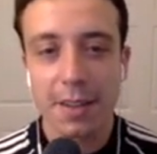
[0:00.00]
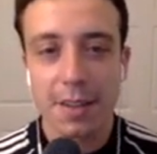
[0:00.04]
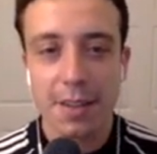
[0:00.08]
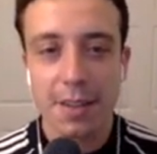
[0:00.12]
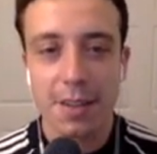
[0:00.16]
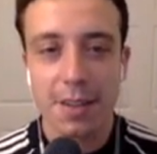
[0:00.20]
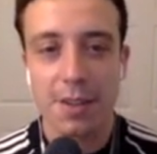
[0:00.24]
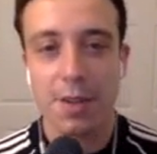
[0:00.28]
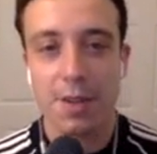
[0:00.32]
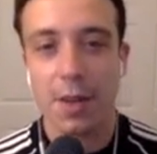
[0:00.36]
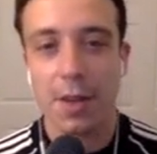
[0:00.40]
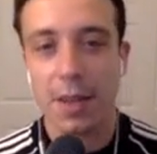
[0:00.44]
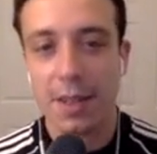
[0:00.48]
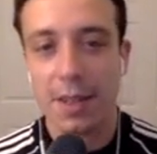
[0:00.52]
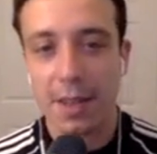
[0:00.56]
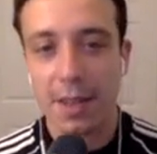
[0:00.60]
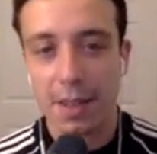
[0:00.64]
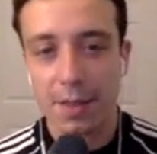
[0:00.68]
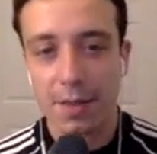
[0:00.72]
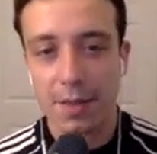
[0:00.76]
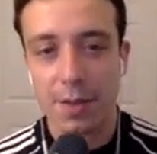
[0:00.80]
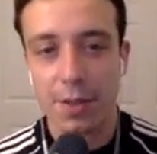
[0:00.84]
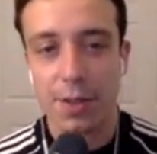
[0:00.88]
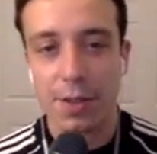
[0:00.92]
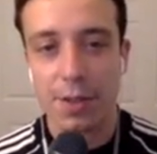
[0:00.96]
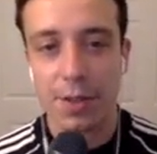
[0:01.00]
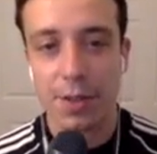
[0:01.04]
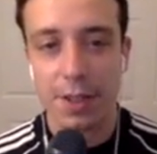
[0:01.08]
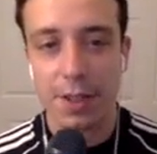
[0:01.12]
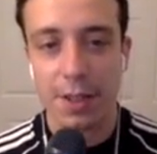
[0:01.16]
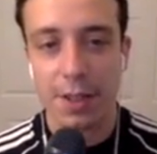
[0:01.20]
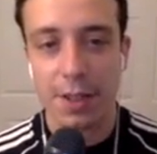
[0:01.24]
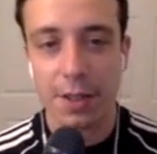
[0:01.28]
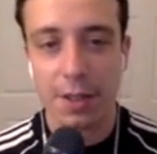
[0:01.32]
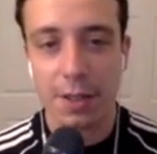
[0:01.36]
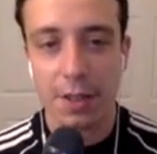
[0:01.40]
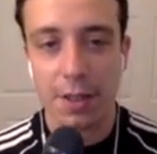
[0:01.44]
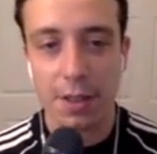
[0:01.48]
So at the end of turn
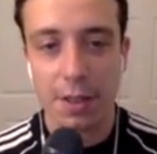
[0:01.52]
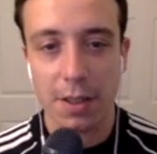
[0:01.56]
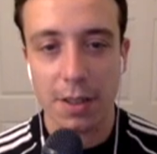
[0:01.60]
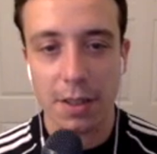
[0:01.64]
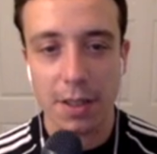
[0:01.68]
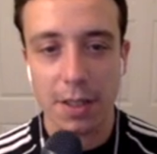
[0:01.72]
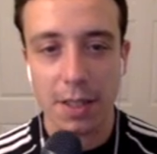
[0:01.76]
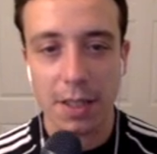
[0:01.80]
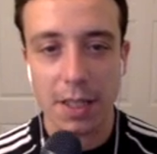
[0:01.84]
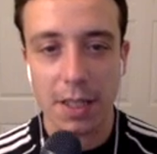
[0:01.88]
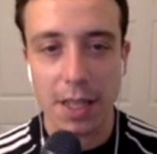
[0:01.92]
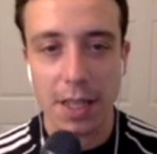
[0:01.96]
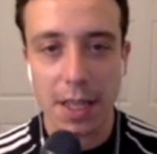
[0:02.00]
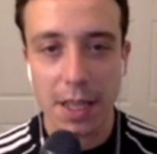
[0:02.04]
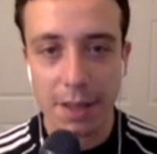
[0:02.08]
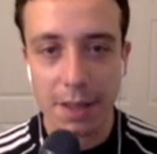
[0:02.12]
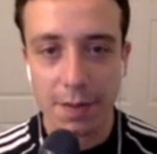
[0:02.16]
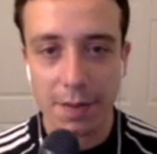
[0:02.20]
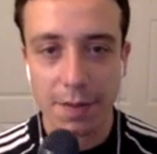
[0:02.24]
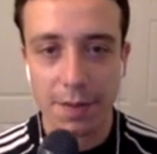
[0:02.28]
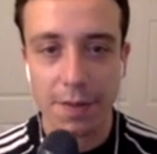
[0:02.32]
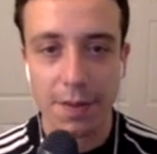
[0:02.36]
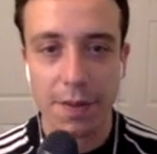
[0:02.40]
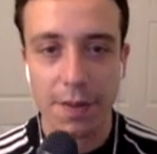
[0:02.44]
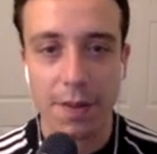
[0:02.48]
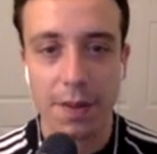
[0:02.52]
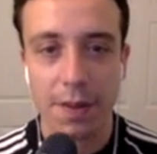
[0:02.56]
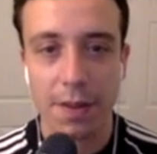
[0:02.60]
trigger, if